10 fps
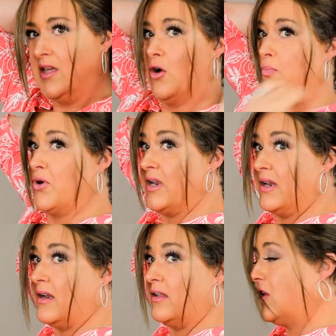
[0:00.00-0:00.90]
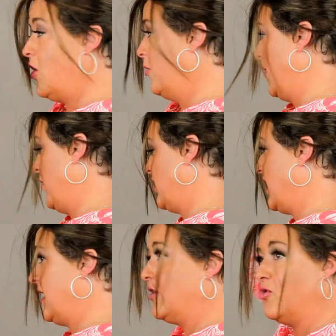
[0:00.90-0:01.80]
you know, put it in a low
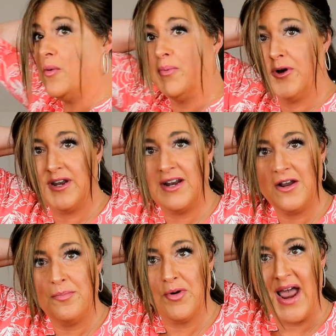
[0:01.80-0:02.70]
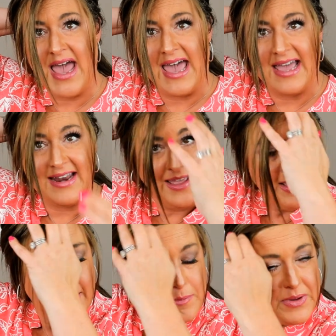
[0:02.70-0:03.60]
pony, you can put it in a braid,
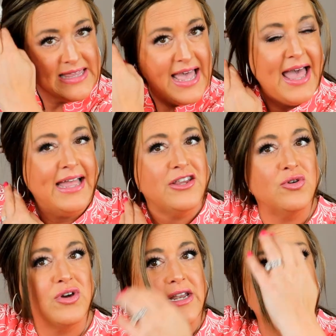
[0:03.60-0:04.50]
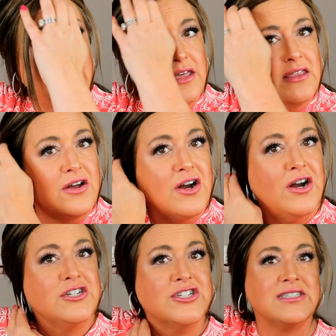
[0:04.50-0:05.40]
but then you could
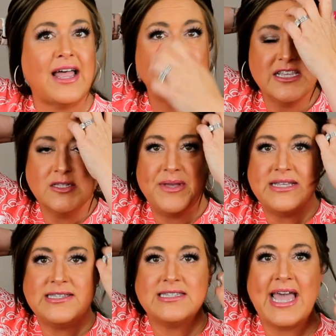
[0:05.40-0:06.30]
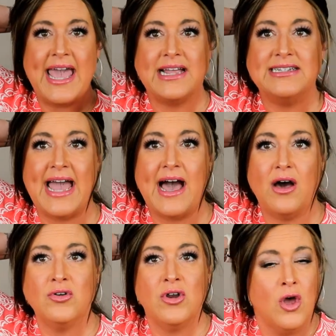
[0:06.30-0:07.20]
either just let these pieces hang
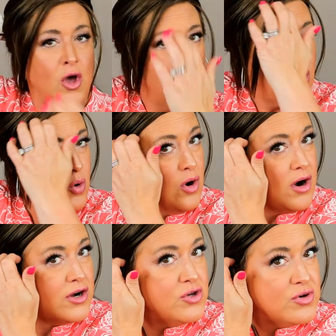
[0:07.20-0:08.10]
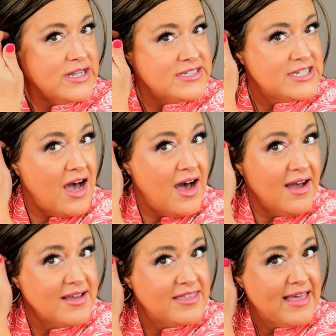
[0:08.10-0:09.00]
down or you could
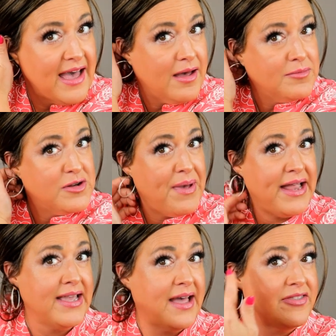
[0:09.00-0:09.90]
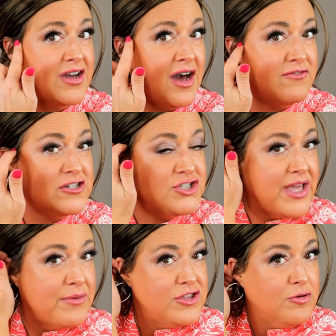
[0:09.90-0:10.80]
tuck them depending on the coverage
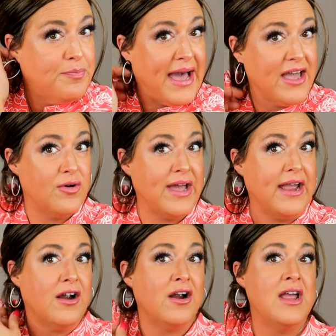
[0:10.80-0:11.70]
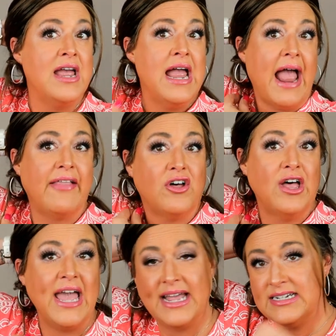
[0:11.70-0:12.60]
you get with your bio hair and
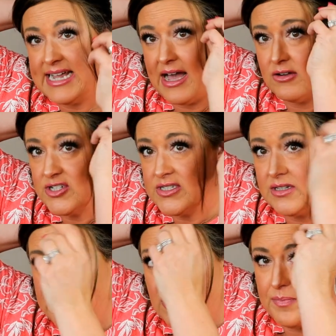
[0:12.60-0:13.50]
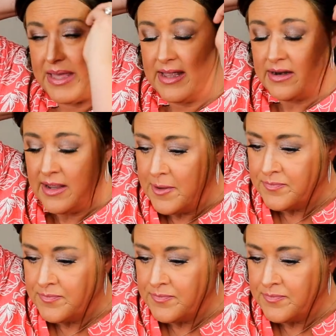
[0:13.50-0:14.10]
they'll hang down just a little bit